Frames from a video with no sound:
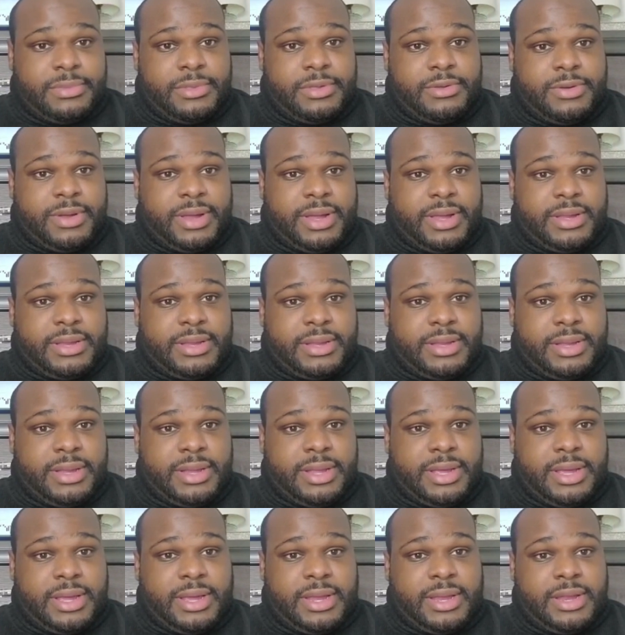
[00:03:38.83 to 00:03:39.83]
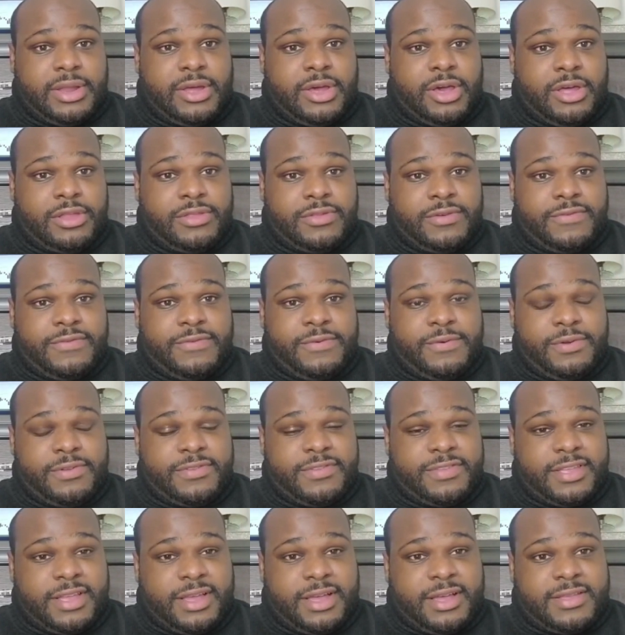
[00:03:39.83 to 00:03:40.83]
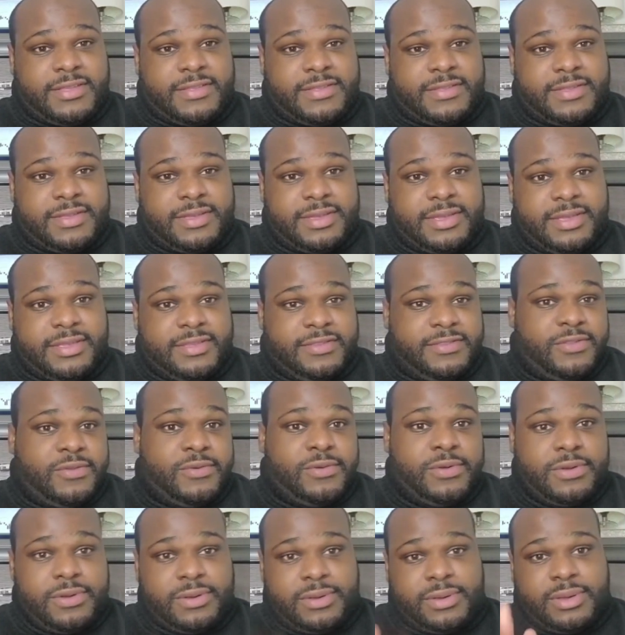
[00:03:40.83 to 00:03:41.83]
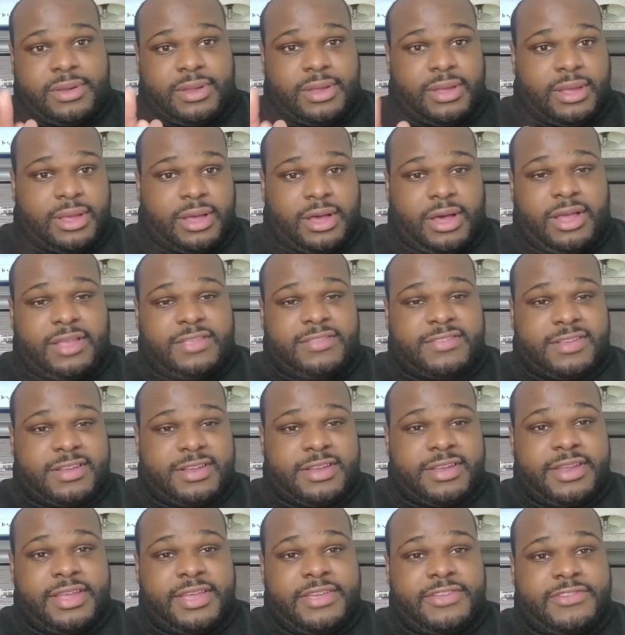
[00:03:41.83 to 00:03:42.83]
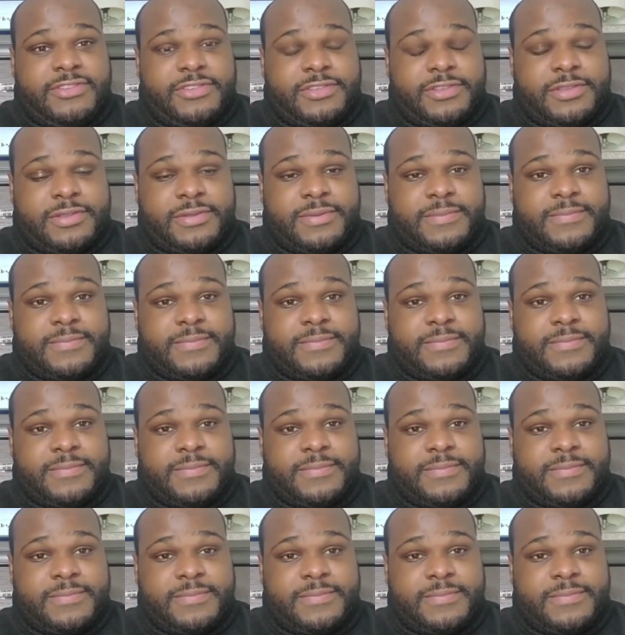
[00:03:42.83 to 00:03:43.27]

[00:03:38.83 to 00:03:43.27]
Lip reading: right? And the other 4 stocks is doing consolidation.